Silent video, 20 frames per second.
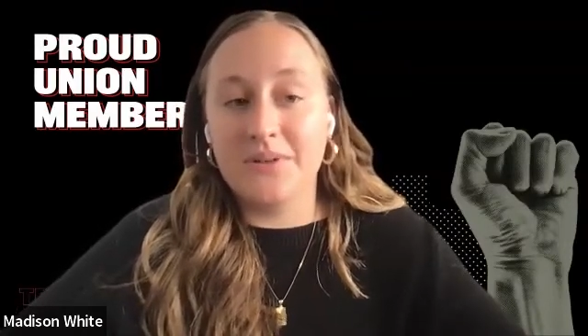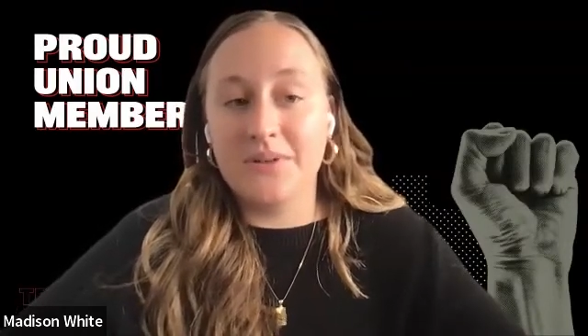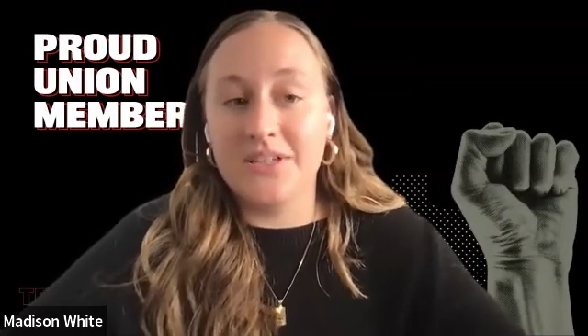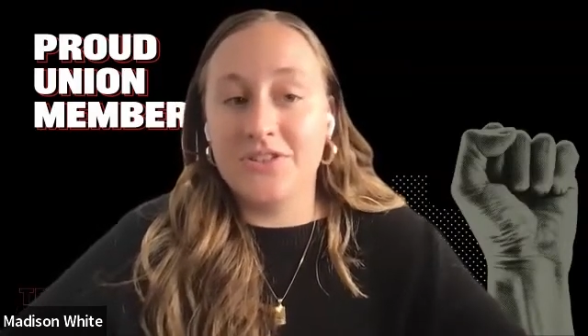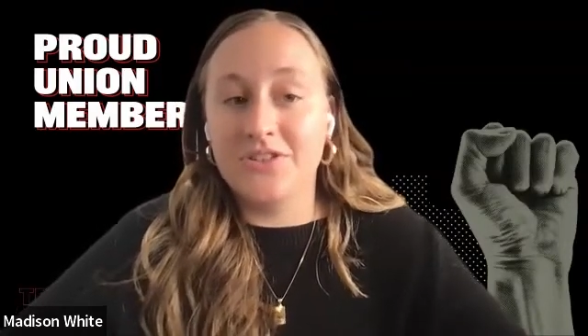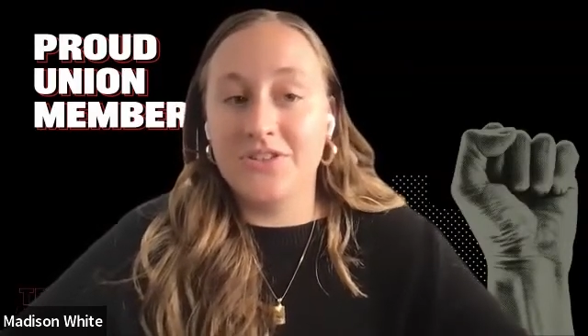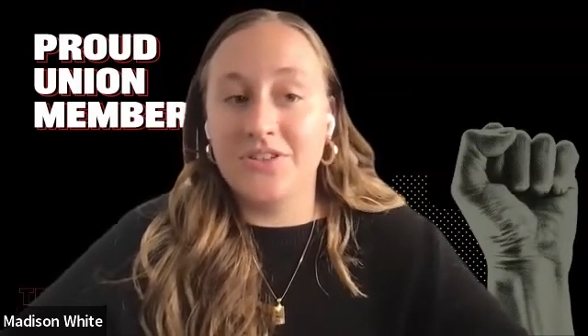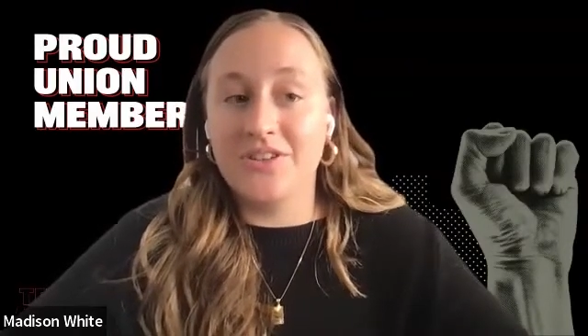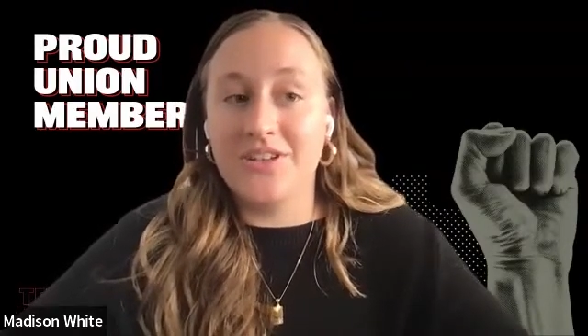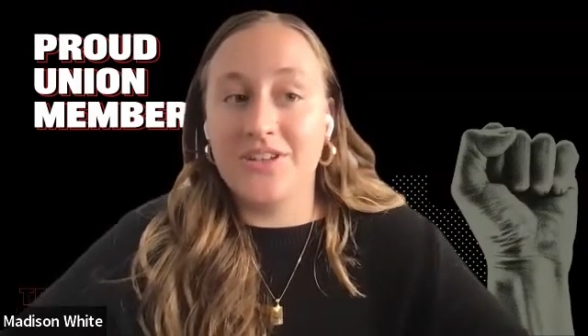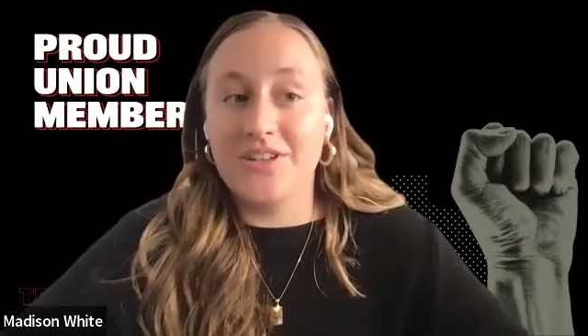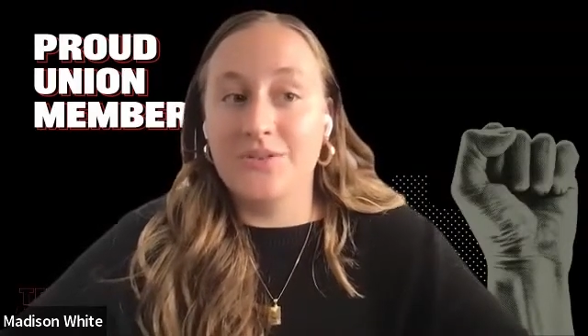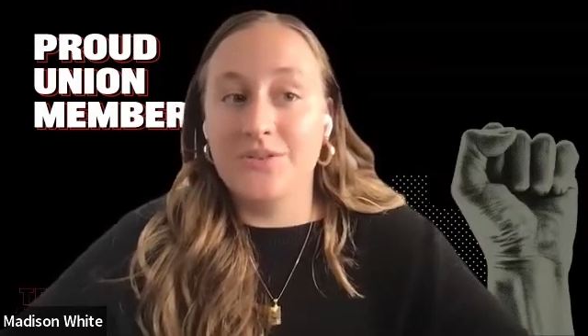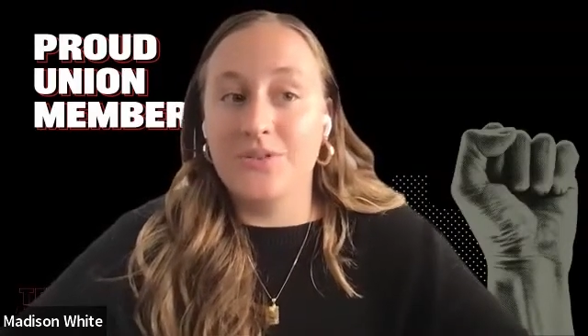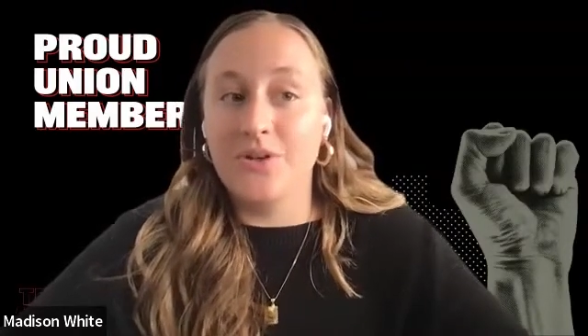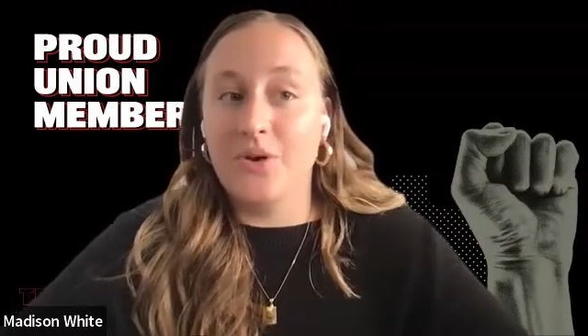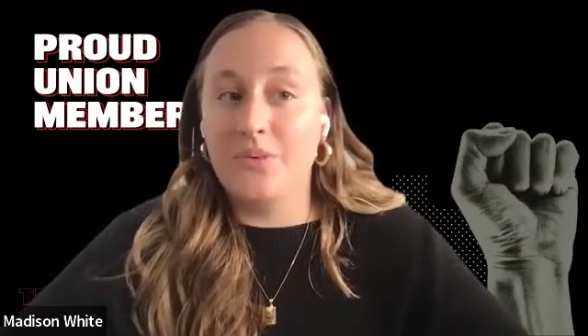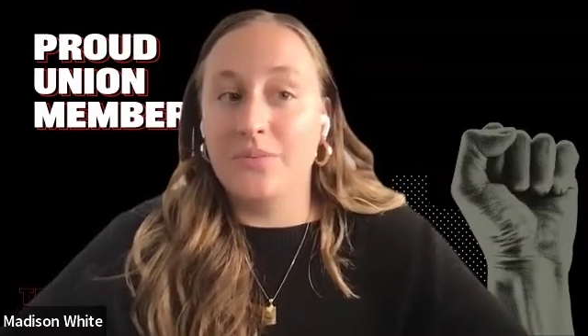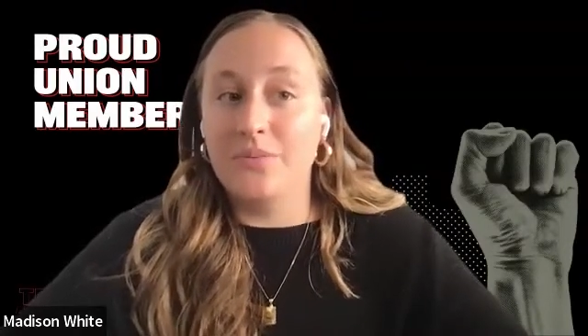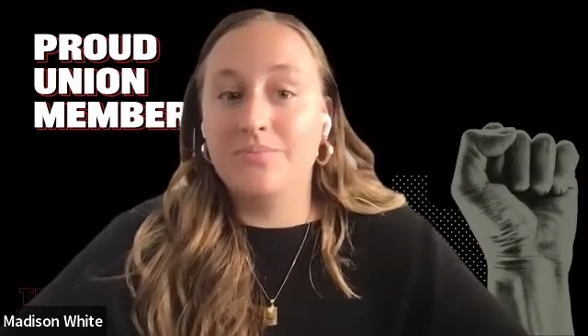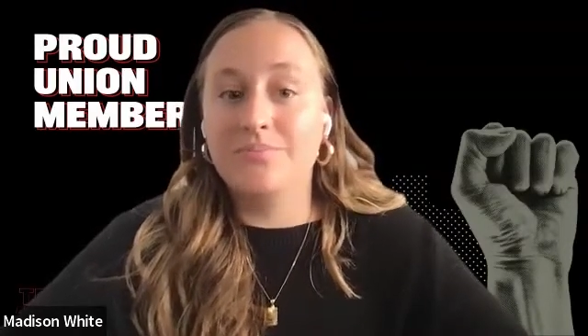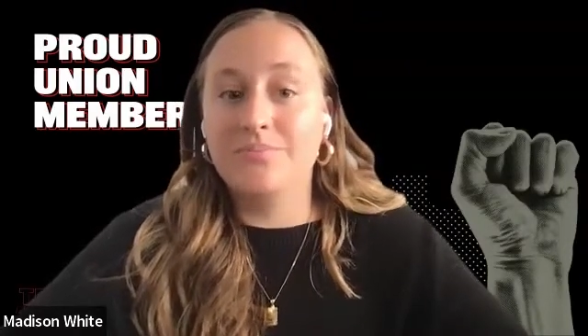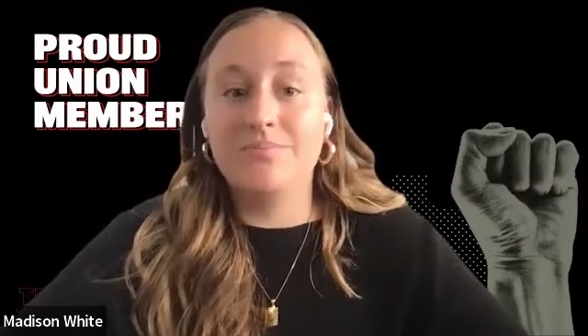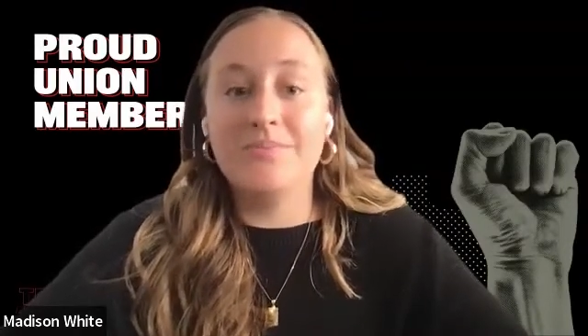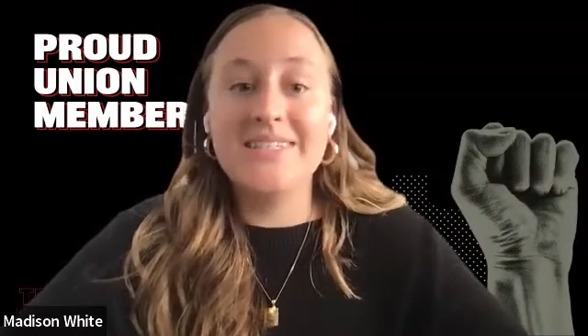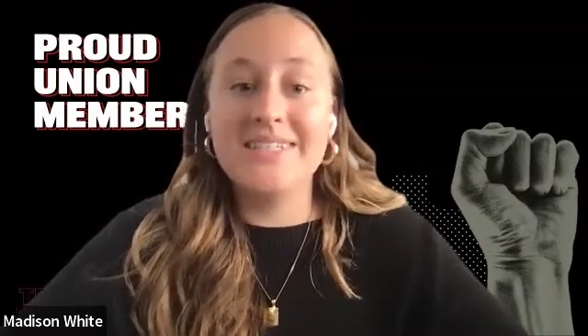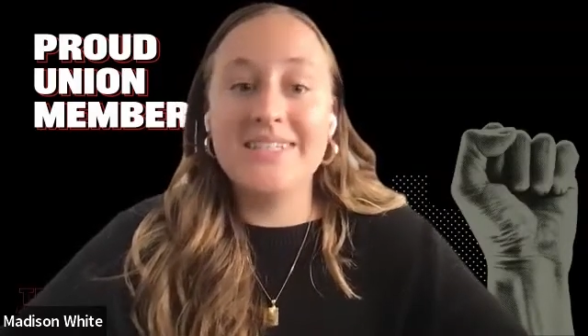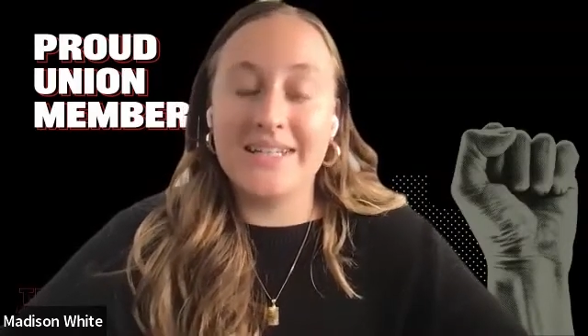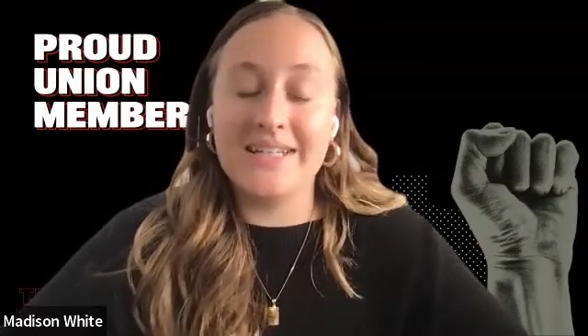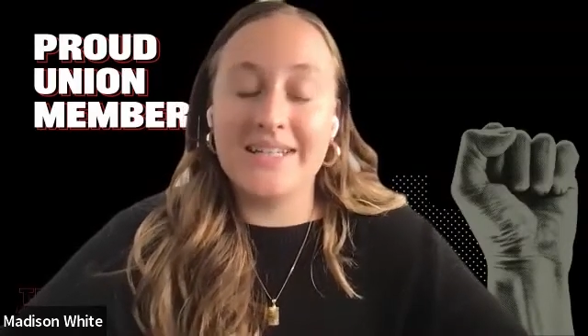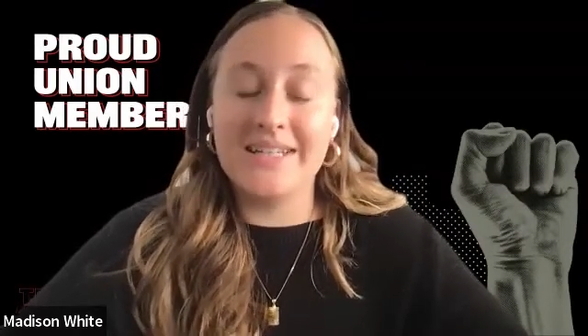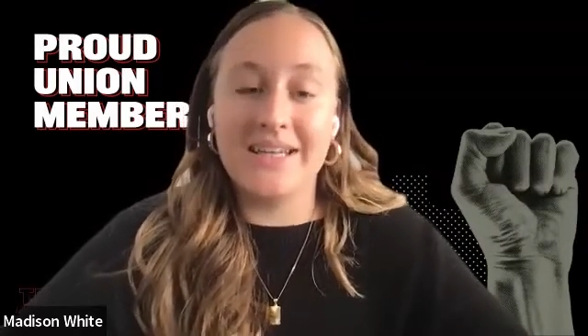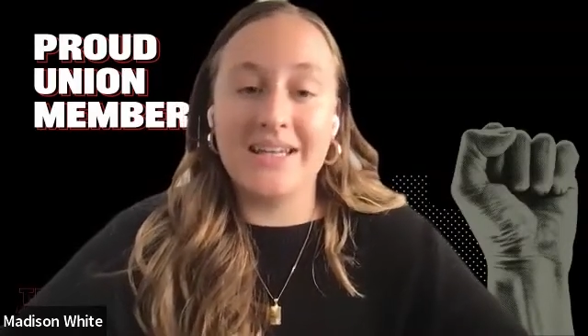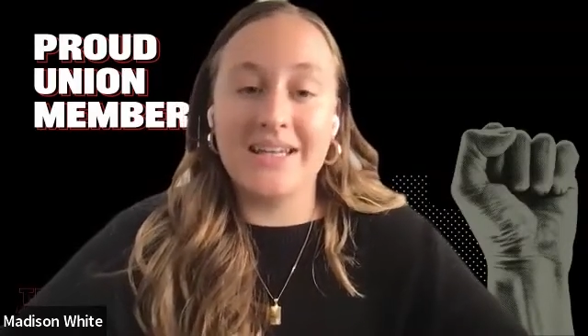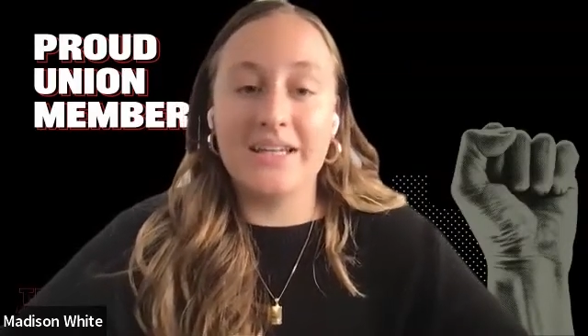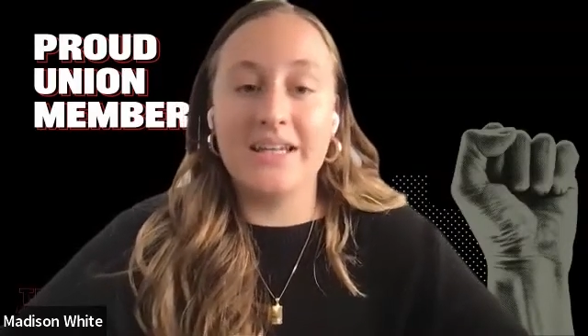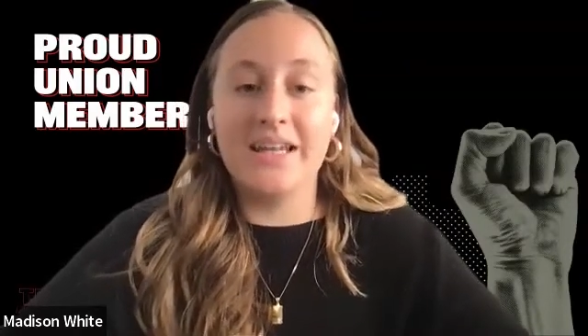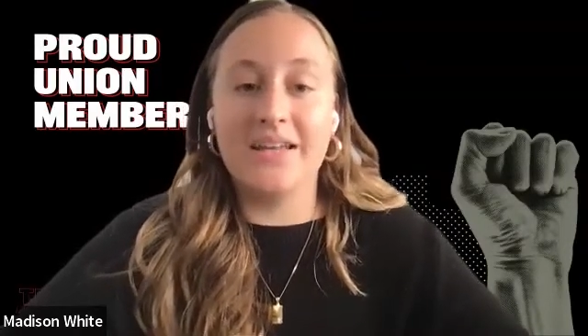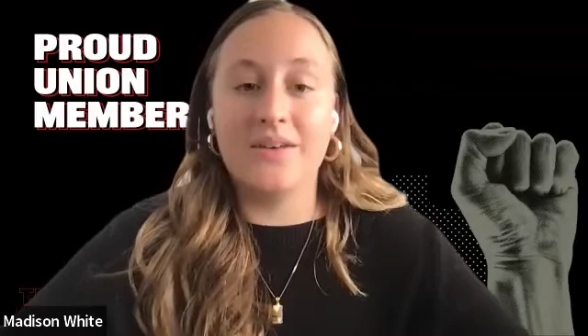make sure that you don't miss anything.